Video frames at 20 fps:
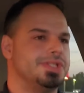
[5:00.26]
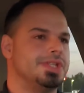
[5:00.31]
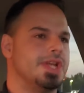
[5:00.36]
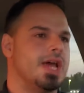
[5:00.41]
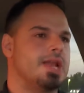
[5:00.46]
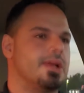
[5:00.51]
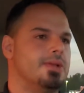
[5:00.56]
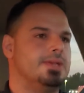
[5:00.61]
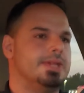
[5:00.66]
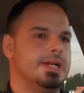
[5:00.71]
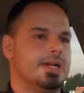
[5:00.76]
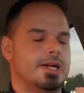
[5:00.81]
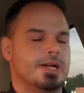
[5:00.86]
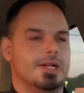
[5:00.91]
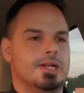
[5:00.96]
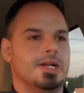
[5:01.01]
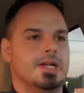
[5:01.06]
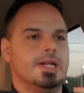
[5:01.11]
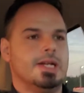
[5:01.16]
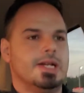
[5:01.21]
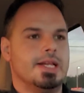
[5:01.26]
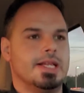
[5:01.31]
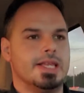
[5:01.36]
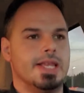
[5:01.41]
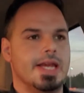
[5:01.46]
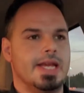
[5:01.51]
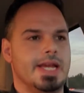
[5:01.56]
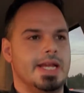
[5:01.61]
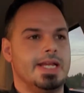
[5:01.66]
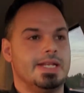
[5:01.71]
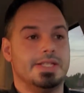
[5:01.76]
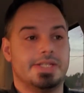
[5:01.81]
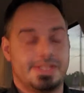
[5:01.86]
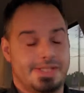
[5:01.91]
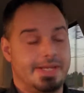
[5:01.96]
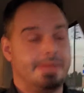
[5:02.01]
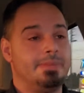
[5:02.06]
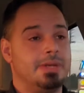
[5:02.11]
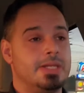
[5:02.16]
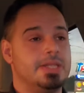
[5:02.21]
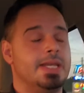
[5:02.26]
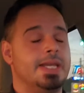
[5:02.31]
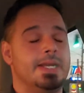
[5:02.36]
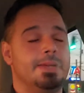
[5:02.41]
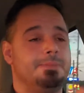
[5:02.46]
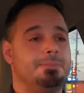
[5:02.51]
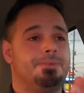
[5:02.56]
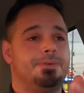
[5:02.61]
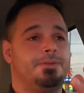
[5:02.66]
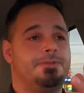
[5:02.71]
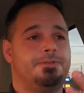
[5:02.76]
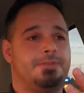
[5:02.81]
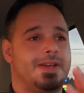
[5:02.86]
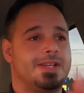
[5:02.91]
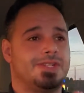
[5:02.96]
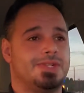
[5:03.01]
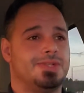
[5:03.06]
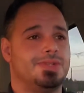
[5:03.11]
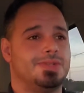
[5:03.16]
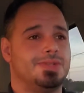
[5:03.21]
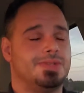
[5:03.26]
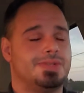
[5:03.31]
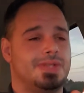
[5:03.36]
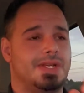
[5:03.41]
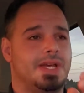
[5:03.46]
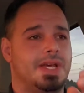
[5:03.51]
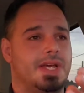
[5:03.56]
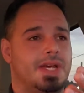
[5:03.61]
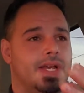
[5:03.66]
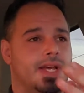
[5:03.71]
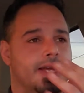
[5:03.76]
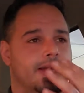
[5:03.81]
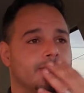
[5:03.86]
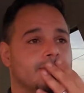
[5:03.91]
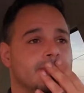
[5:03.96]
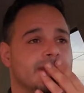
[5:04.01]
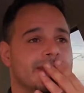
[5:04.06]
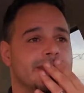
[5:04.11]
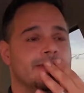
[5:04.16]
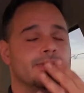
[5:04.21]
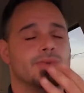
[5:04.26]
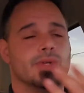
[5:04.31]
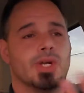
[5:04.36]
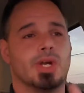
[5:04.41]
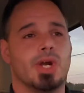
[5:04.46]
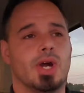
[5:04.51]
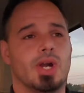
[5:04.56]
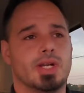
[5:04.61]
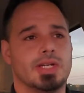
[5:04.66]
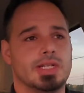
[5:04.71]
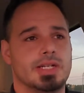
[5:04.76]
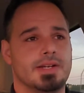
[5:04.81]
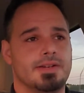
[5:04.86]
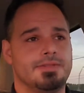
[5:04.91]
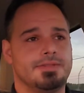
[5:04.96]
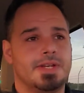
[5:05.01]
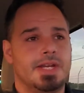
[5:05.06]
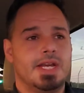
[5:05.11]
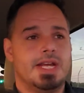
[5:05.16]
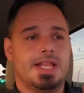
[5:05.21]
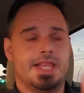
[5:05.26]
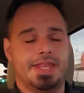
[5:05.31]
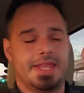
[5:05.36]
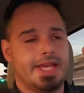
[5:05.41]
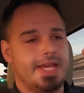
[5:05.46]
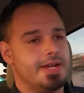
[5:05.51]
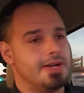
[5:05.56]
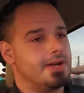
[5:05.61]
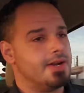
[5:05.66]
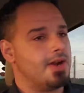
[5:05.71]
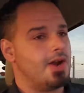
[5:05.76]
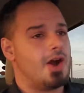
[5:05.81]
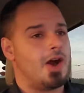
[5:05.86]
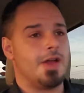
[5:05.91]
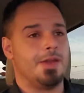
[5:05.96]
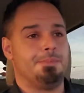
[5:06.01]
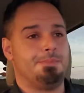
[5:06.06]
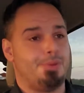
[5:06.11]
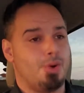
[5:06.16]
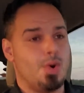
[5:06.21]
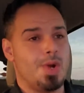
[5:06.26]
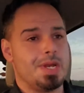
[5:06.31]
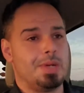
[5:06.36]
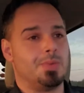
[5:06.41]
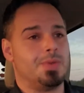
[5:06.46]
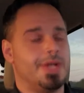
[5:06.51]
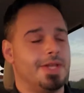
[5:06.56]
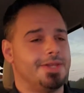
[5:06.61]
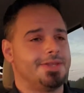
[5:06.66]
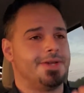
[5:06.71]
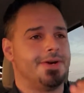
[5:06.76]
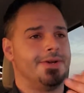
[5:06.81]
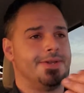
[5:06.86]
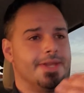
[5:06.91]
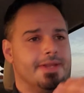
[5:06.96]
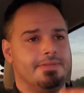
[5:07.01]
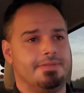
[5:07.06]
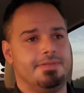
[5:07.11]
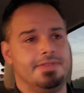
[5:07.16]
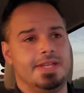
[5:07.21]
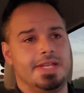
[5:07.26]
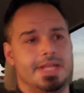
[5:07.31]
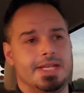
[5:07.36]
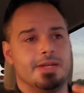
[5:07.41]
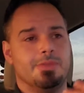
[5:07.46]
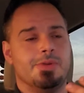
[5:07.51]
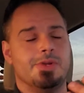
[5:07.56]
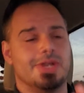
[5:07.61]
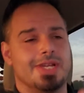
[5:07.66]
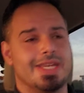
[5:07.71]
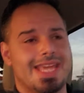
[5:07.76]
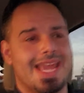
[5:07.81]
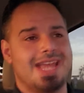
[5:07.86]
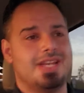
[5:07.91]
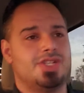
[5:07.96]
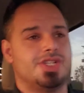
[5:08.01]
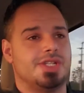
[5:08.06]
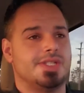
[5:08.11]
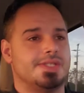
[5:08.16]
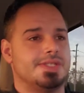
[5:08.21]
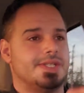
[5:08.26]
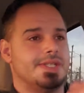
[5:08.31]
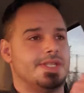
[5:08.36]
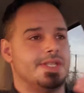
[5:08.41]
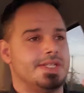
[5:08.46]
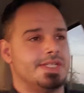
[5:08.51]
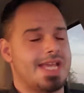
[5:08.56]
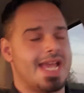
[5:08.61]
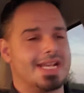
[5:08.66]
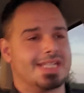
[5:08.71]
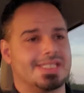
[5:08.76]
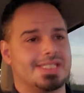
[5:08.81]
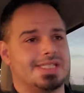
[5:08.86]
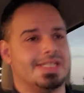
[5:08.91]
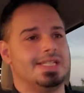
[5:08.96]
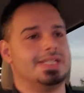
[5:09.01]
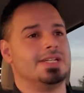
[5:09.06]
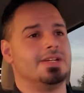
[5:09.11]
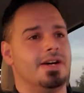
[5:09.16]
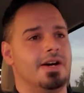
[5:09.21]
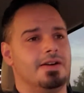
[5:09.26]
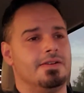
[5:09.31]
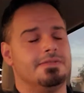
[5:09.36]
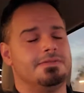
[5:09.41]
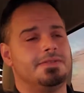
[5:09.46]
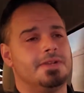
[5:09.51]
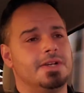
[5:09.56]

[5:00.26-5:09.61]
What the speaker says: Not only are they seemingly professionals in the regard of they are on point with all of the communications and the texting of